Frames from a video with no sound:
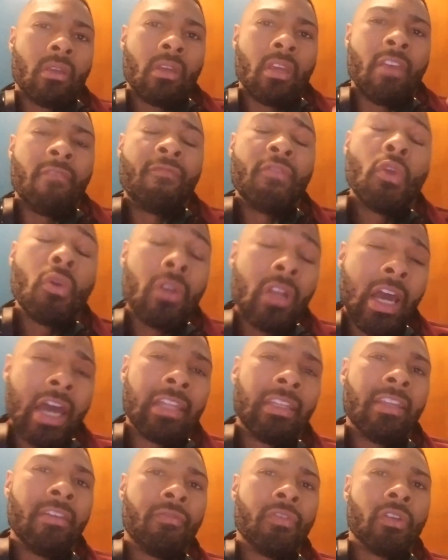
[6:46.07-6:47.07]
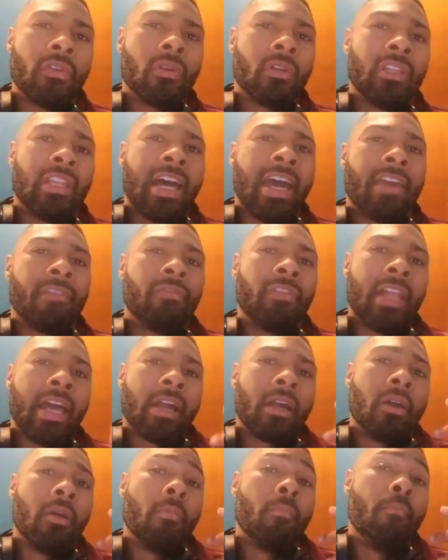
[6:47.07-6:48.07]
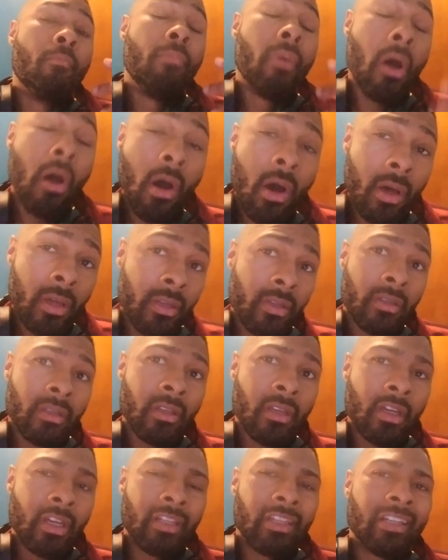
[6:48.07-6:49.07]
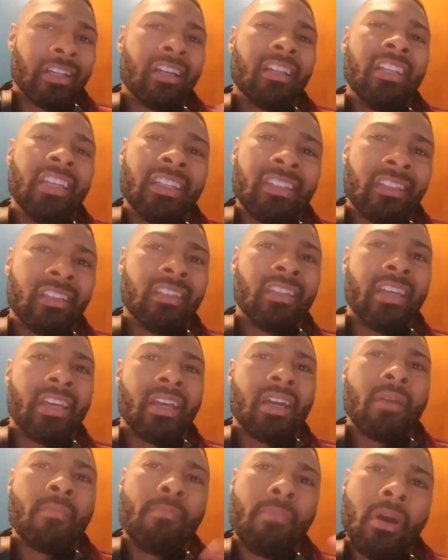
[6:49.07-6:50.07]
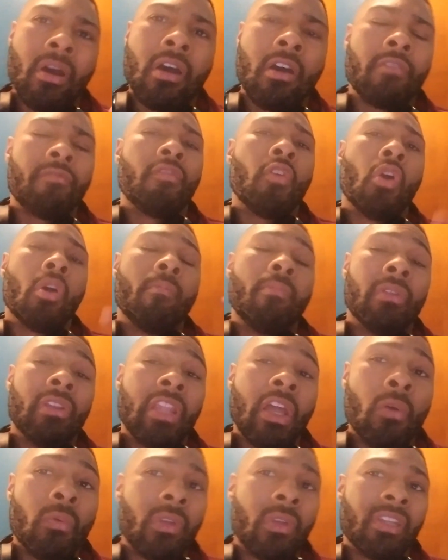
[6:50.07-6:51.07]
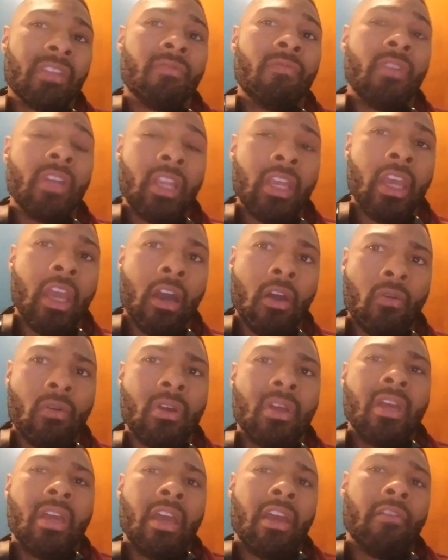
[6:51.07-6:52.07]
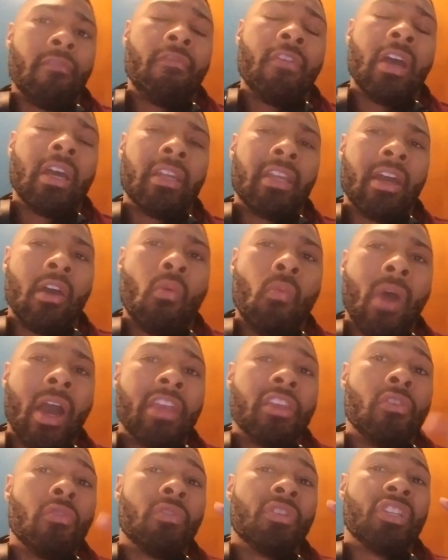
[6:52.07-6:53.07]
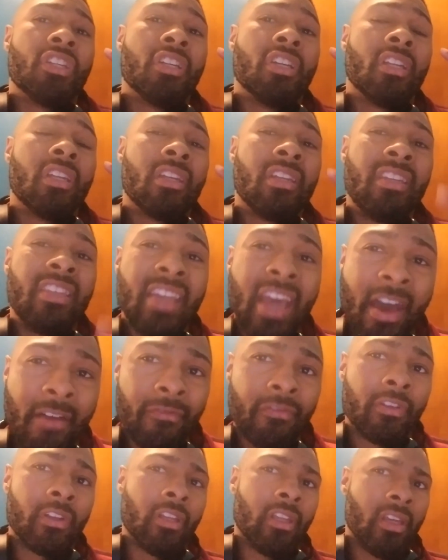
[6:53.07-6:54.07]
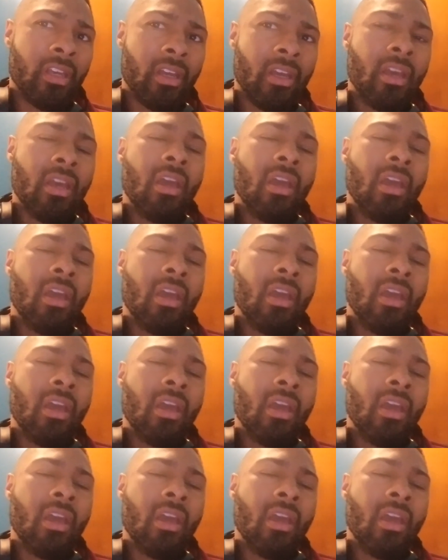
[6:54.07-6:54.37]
If you're not living your life like a boss, then click the link above or below this video and find out why you should definitely